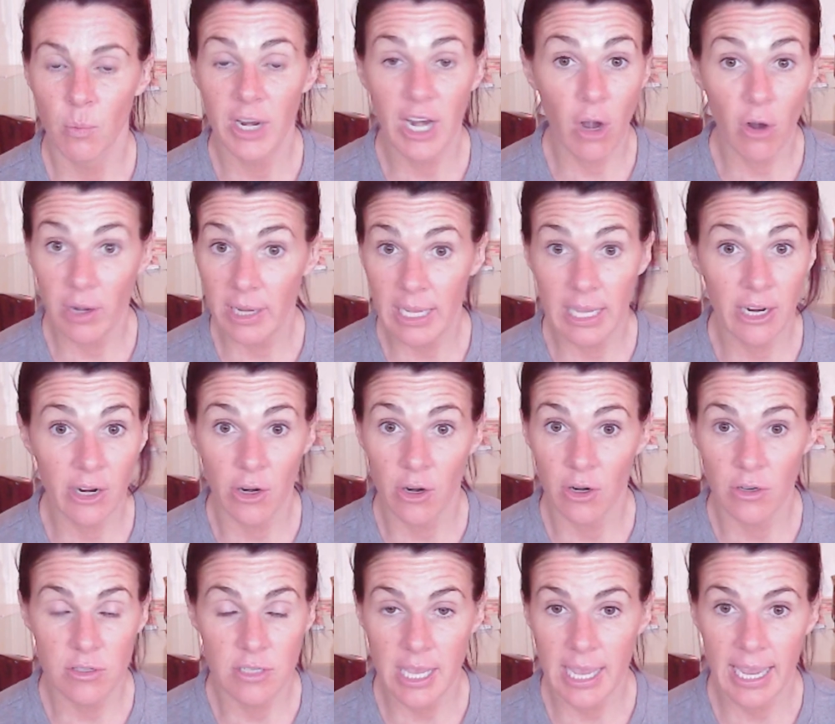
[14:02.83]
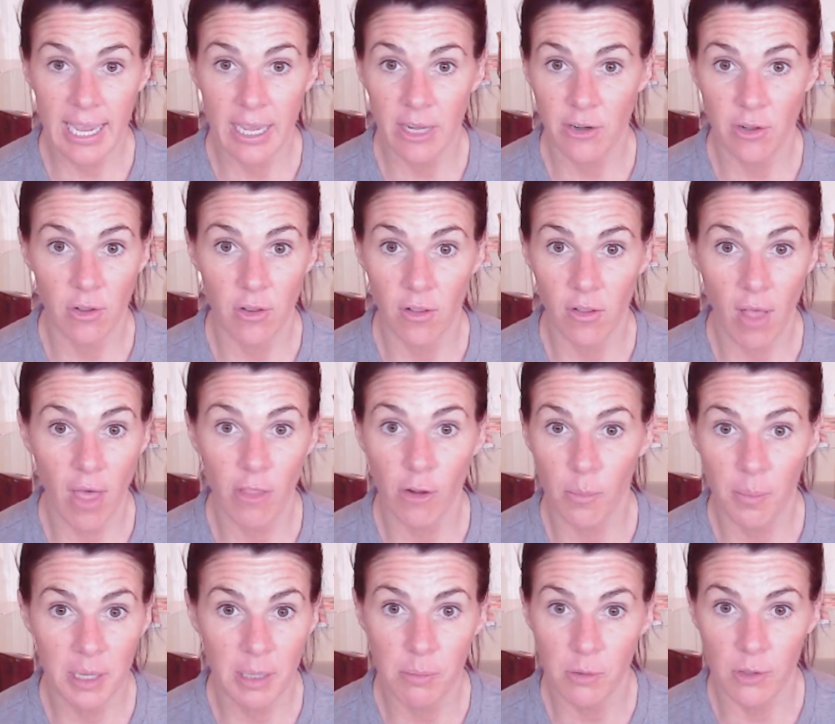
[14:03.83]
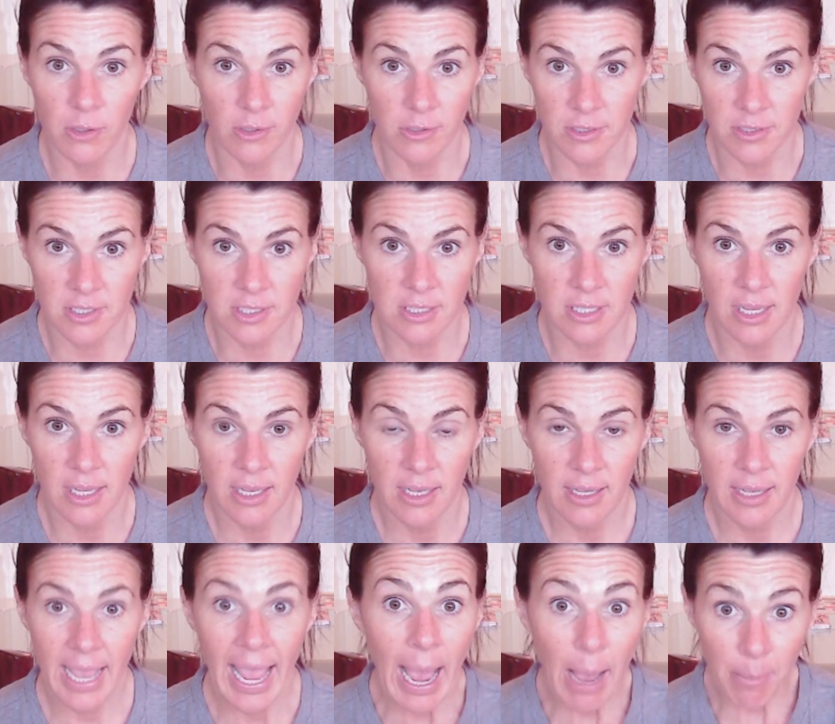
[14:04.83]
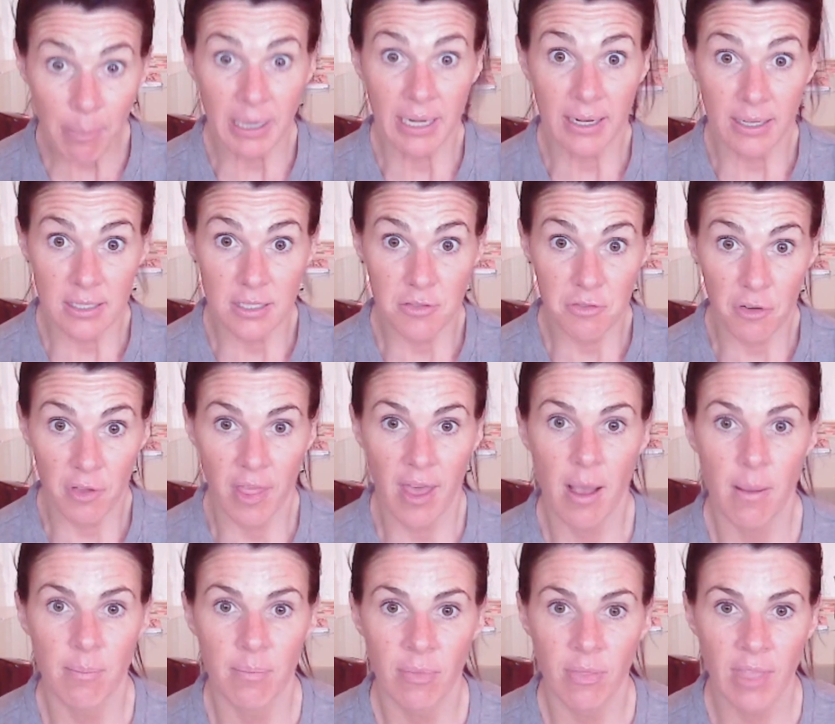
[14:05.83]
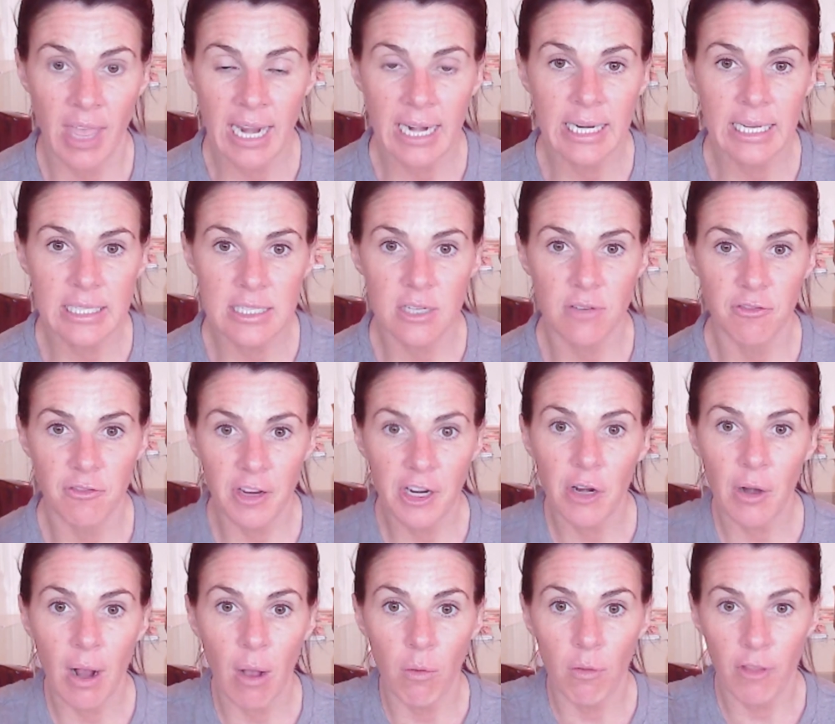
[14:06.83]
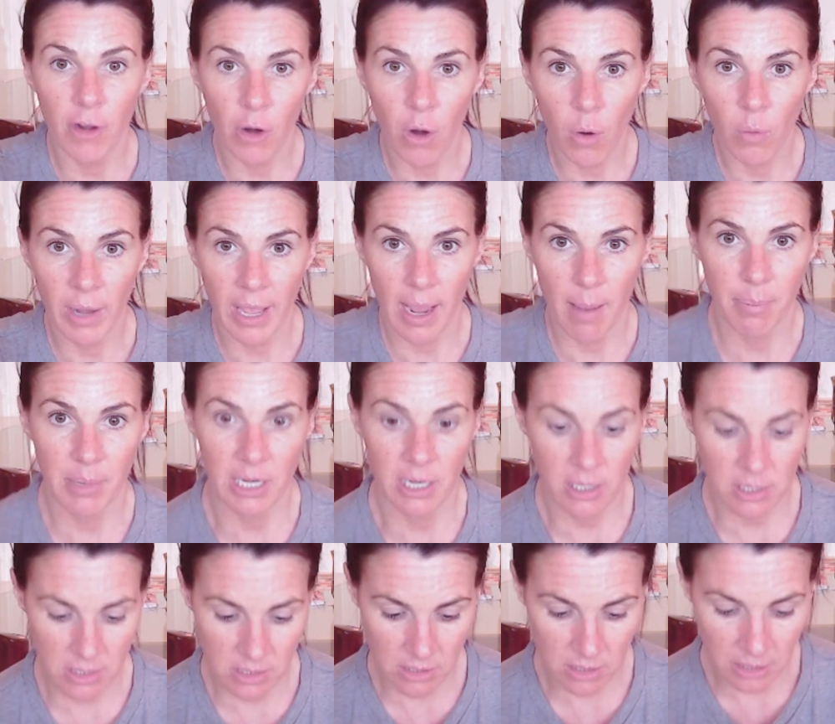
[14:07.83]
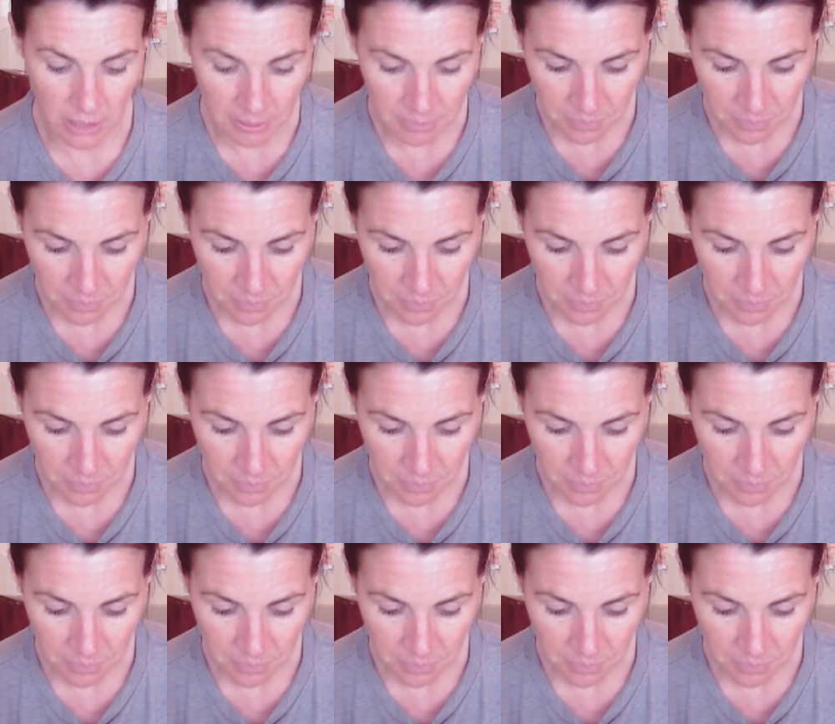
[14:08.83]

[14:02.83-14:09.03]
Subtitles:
we aren't here to handle other people's happiness for them. They need to figure out their own happiness.